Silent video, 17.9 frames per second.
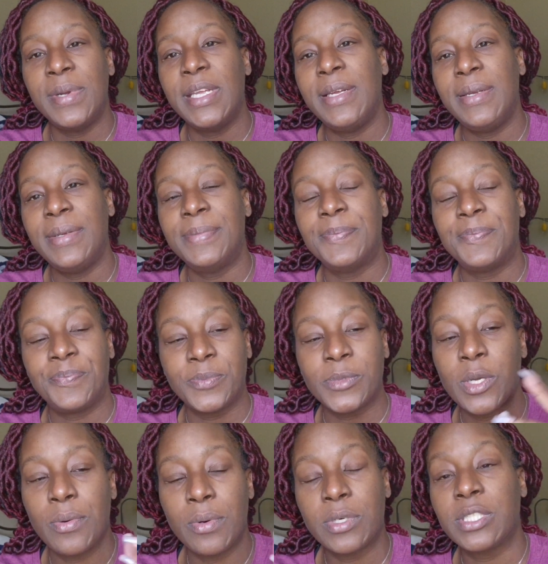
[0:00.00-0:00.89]
he
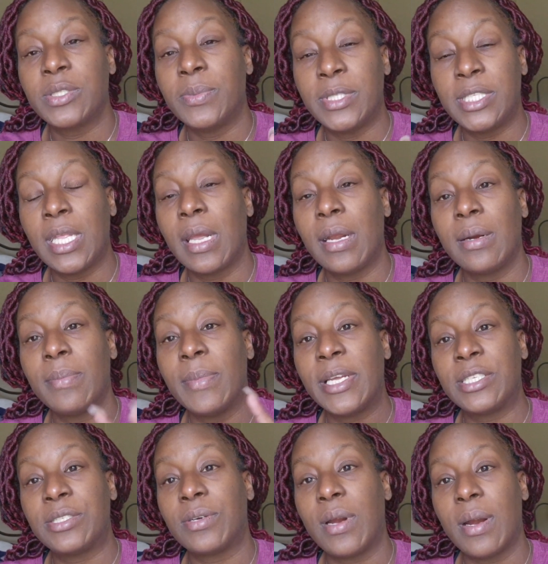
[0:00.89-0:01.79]
of course was there to
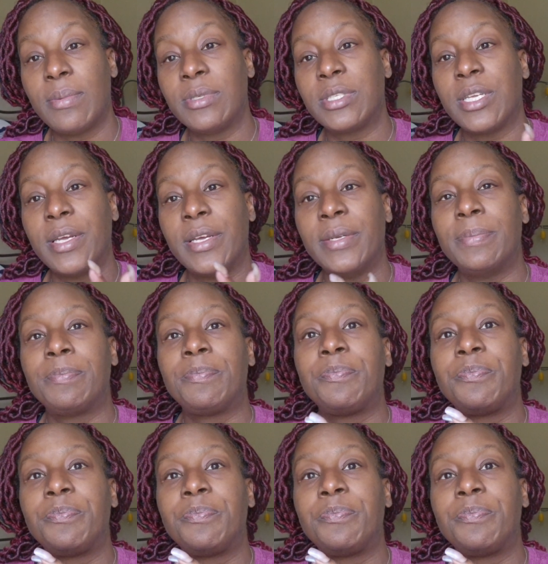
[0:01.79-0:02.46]
make sure I was good